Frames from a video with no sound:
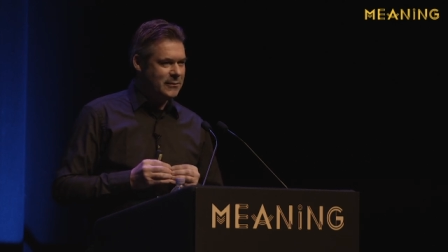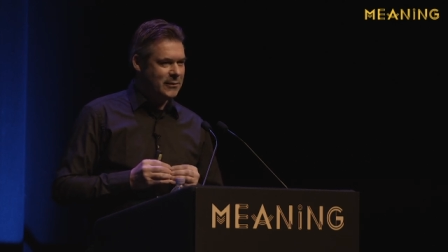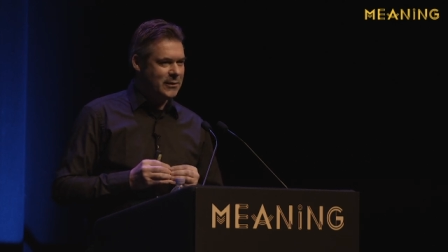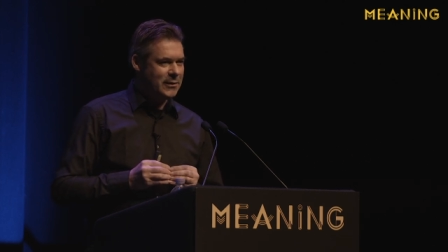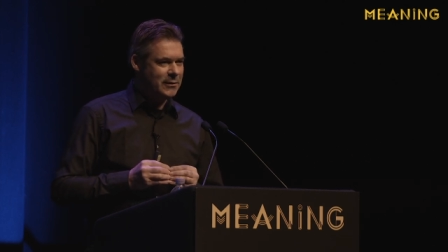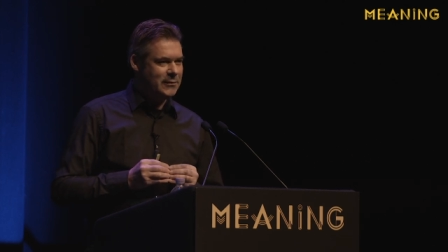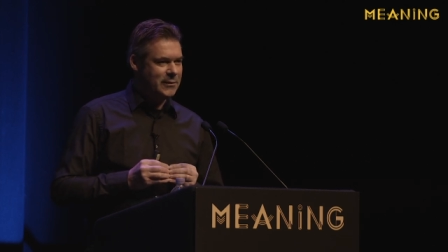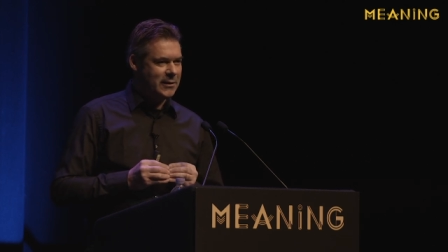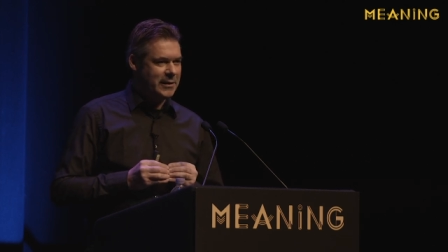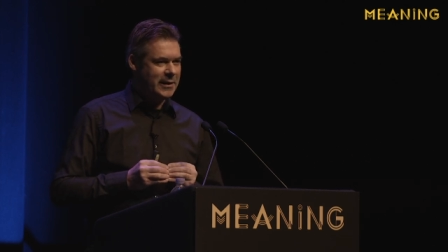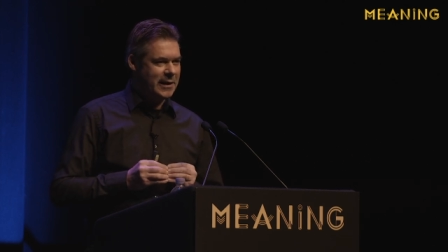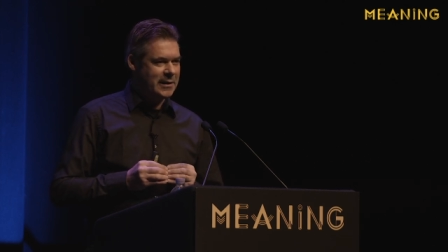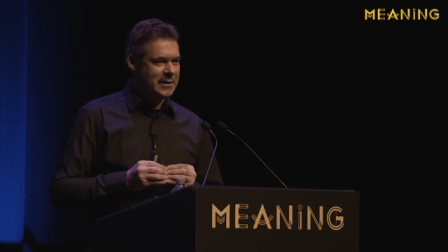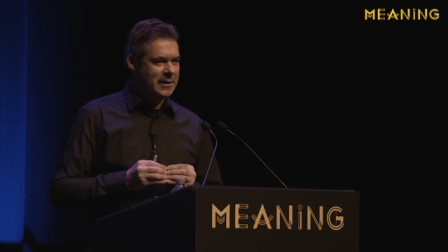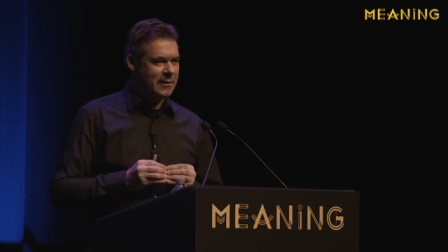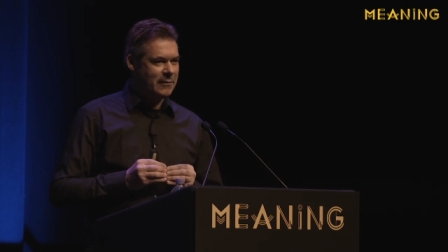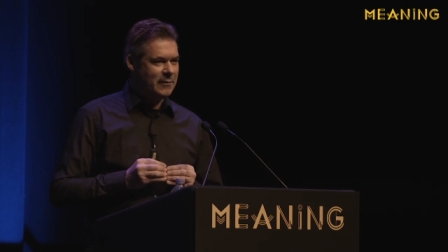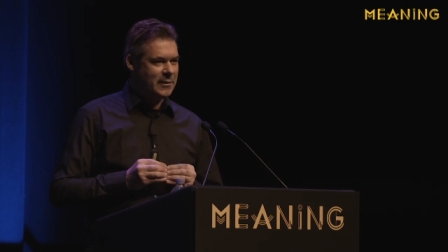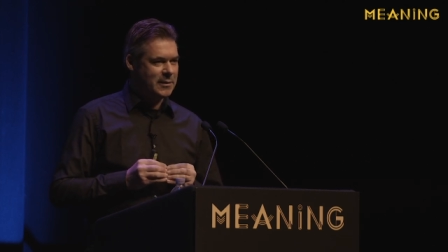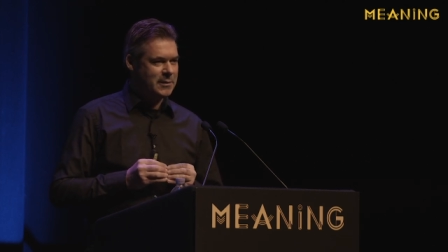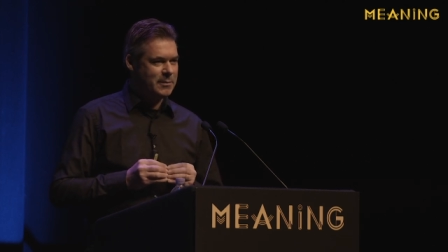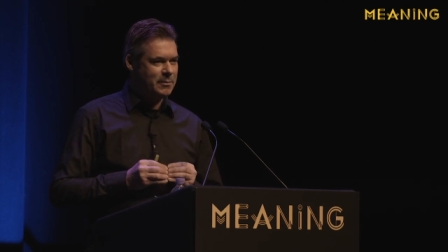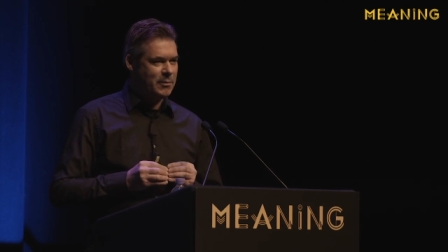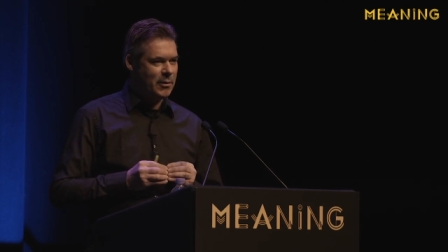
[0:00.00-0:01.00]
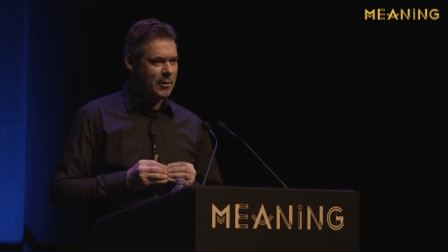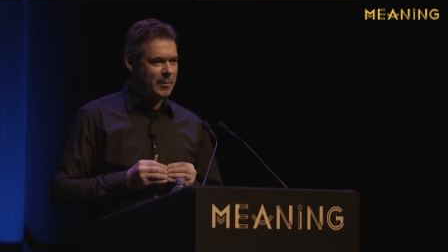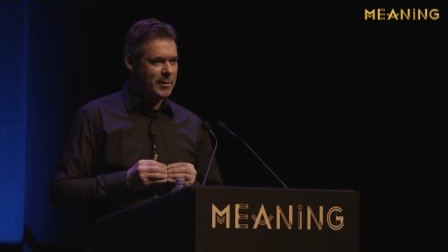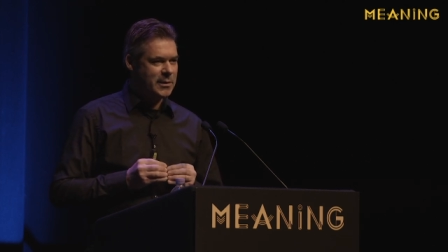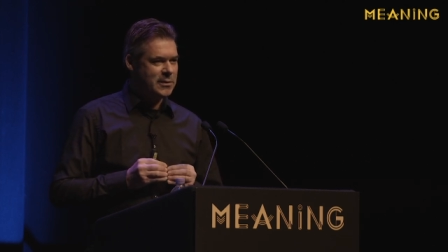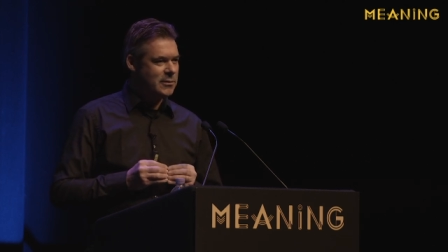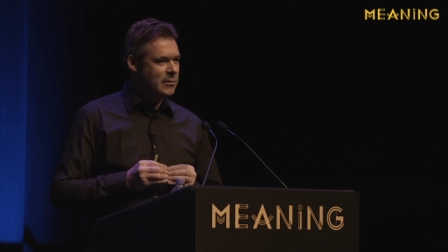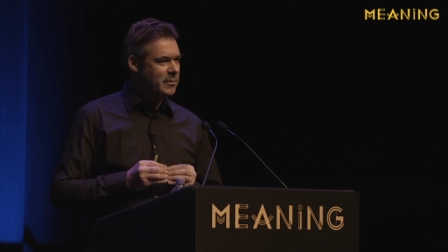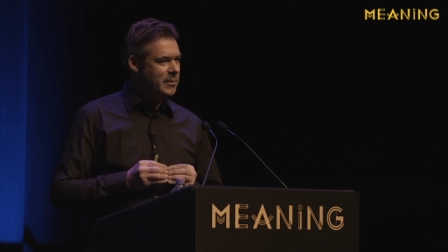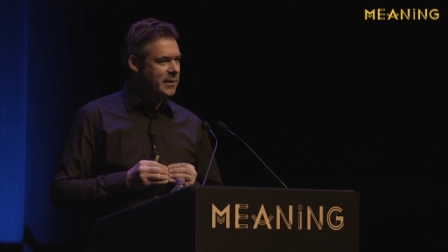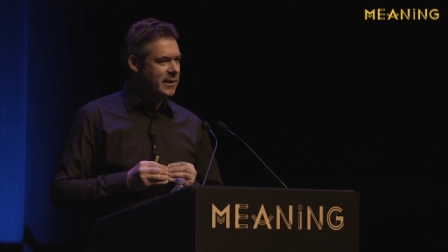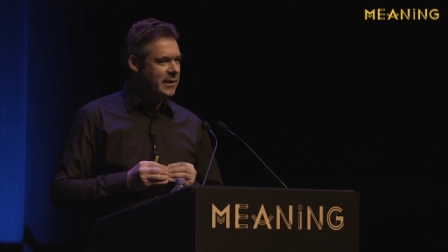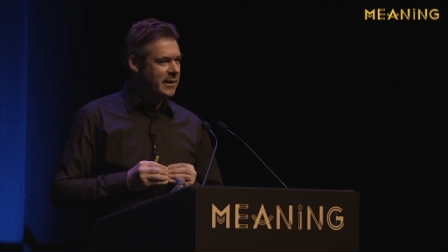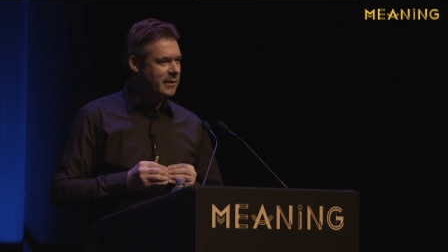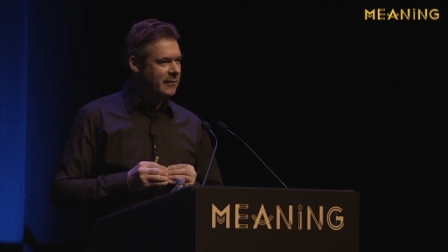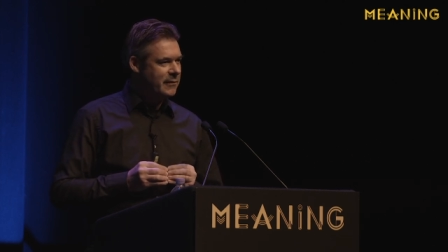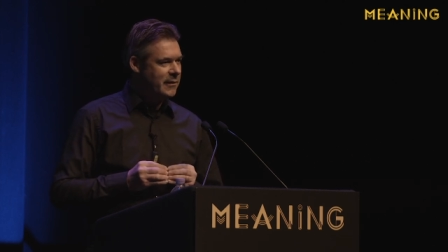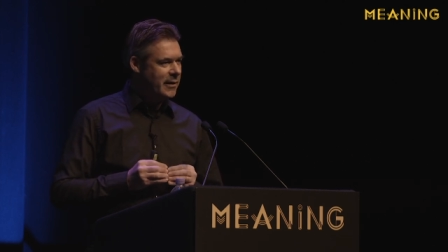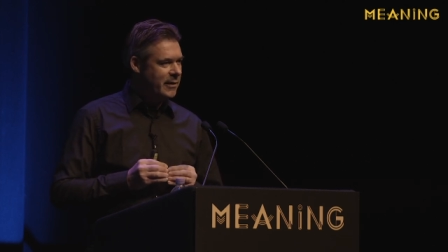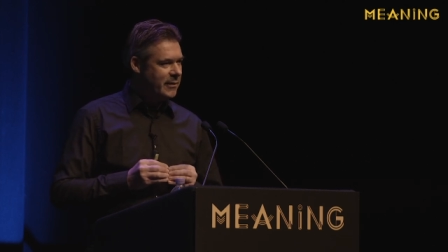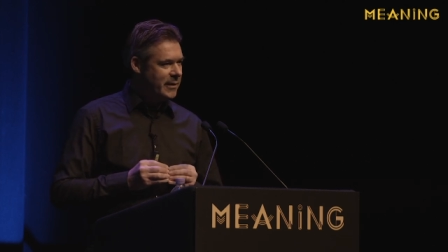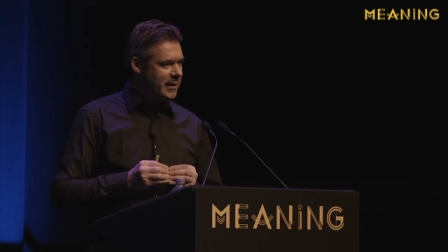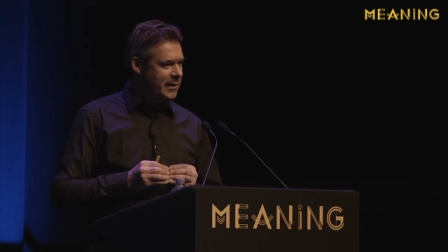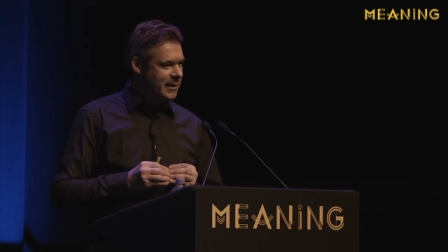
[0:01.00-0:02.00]
For, for yes, I was promised to be a
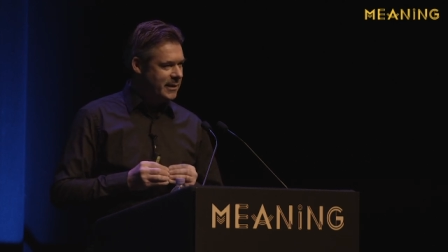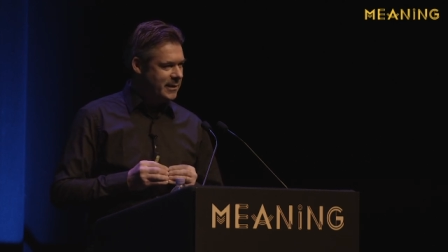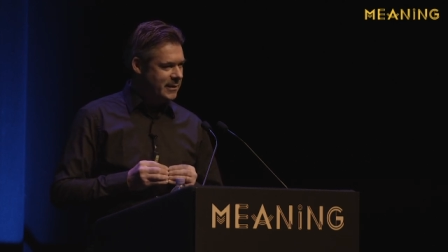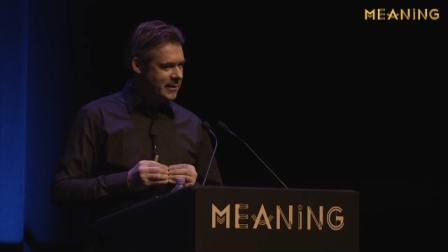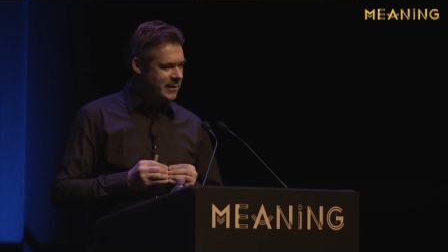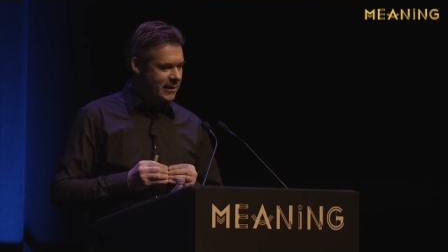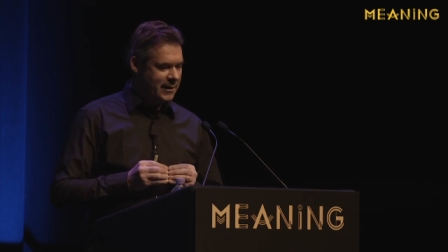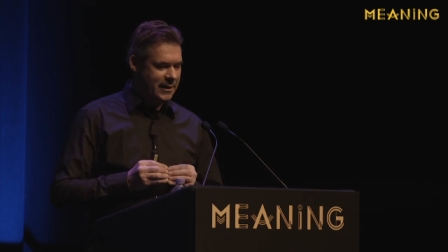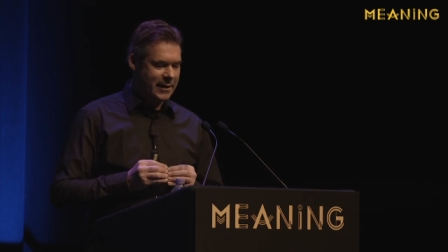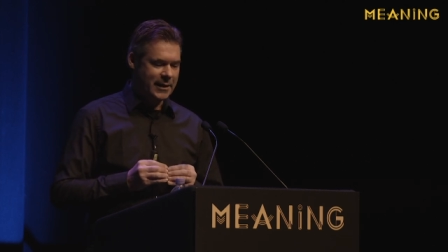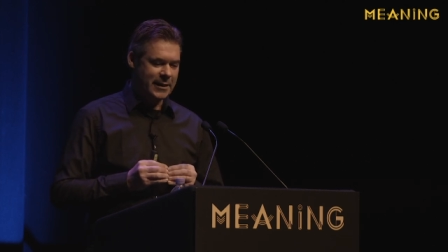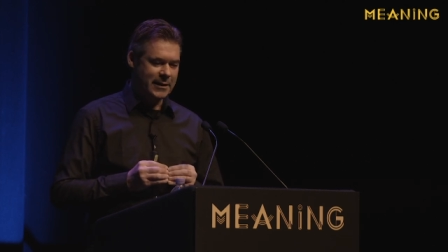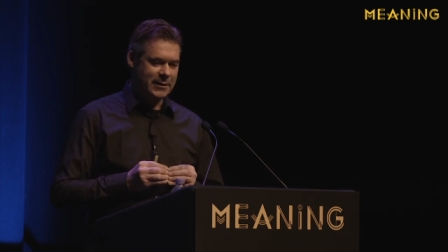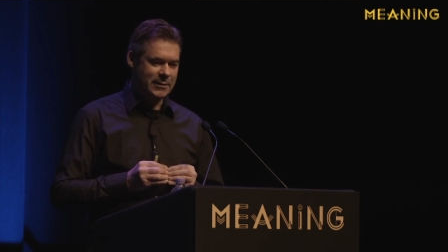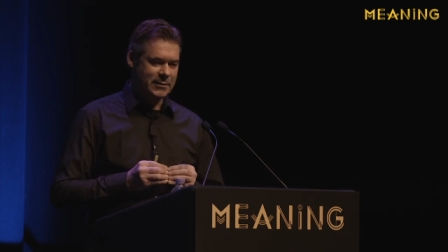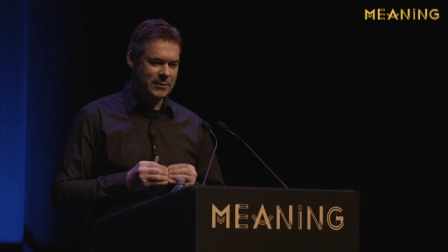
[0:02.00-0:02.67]
very uh,